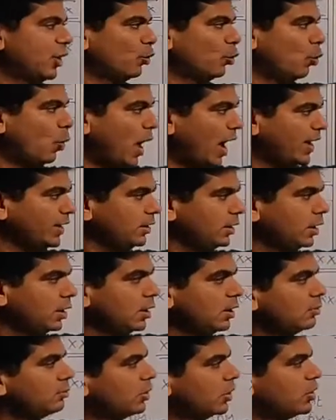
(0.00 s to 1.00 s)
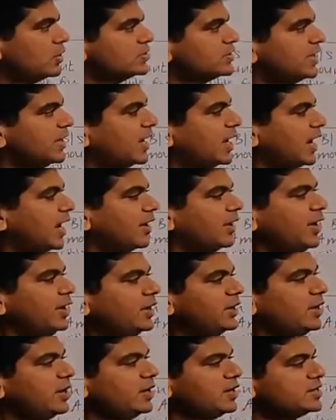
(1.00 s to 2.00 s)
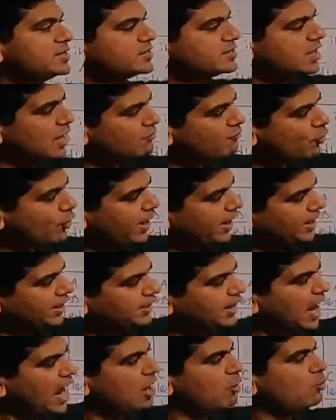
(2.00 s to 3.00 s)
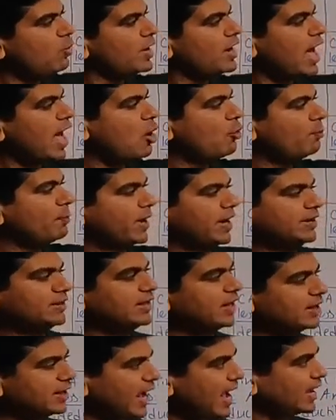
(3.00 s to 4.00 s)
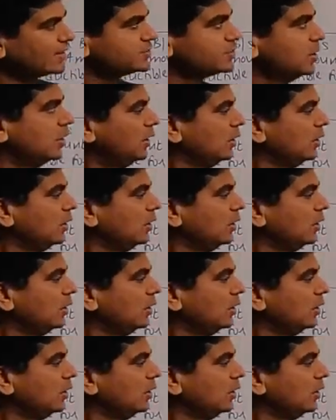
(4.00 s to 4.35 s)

1. Because in current year itself, on entire 1, I have paid the tax.